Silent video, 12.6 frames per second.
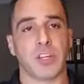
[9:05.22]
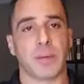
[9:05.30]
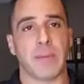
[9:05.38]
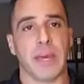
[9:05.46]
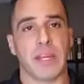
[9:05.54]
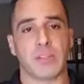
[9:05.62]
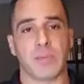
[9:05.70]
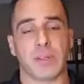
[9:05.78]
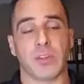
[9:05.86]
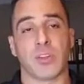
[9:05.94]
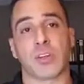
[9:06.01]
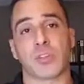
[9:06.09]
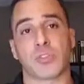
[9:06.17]
management to
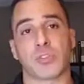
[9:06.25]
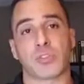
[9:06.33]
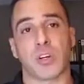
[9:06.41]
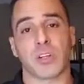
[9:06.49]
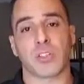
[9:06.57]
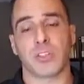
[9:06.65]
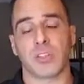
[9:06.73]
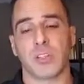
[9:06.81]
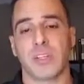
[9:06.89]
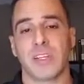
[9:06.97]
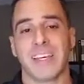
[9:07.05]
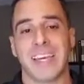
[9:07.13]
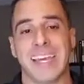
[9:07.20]
the construction,
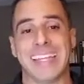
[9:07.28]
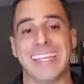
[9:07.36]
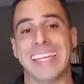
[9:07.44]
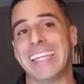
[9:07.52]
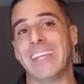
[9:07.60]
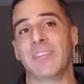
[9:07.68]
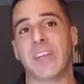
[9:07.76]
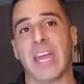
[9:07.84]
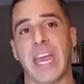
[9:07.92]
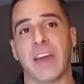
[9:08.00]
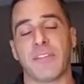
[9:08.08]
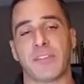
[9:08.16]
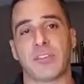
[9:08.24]
and then even
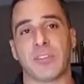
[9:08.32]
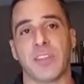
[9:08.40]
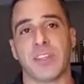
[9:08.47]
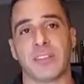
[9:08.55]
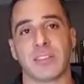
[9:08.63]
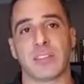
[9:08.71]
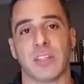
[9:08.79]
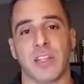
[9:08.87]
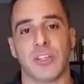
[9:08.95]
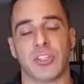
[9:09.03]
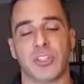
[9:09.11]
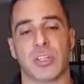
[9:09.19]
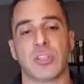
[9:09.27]
after the
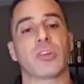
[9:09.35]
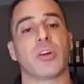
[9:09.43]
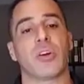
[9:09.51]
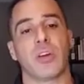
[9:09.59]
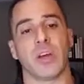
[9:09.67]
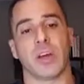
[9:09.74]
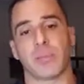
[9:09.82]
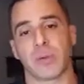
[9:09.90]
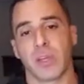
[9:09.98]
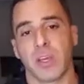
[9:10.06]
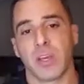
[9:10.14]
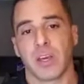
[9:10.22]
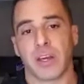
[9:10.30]
installation and turn-up,
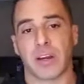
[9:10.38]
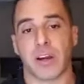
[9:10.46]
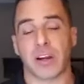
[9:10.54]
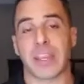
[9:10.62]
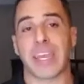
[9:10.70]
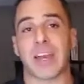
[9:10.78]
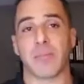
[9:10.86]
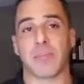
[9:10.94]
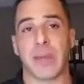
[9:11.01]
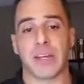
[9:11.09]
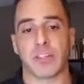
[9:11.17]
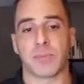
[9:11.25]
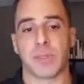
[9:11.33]
our account
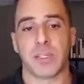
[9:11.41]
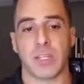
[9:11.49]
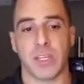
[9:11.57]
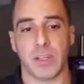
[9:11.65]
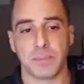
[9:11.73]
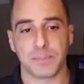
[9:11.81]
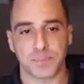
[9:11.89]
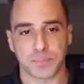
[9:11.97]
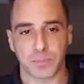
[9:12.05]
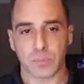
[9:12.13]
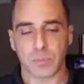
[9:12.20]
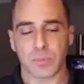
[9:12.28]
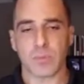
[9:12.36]
management team.
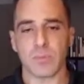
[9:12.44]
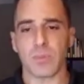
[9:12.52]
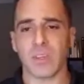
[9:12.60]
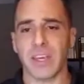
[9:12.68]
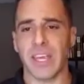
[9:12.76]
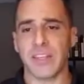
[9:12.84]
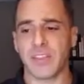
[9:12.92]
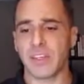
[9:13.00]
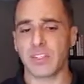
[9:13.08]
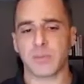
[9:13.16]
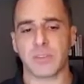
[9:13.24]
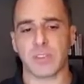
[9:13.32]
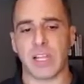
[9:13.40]
And
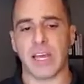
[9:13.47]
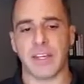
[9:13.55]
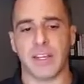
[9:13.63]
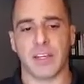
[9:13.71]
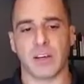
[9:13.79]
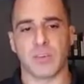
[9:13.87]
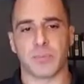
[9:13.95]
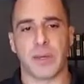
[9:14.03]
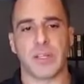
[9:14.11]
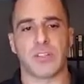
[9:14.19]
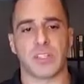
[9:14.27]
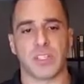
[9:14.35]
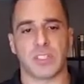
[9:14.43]
this slide on
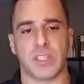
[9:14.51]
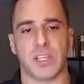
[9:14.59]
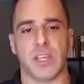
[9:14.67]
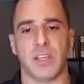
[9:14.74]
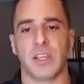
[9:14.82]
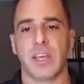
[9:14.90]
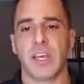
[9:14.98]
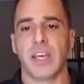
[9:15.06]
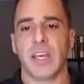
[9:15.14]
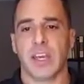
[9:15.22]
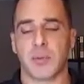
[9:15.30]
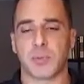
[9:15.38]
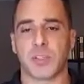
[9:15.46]
page 16
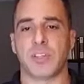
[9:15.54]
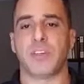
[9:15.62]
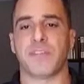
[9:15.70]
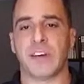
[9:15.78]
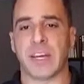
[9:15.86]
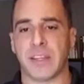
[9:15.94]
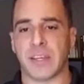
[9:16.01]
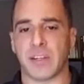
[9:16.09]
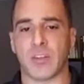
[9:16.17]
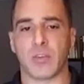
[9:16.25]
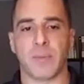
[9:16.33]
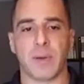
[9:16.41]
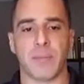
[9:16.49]
helps to define that a
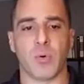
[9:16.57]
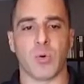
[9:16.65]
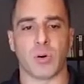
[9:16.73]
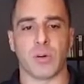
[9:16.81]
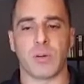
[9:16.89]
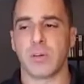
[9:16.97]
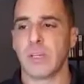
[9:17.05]
little bit more.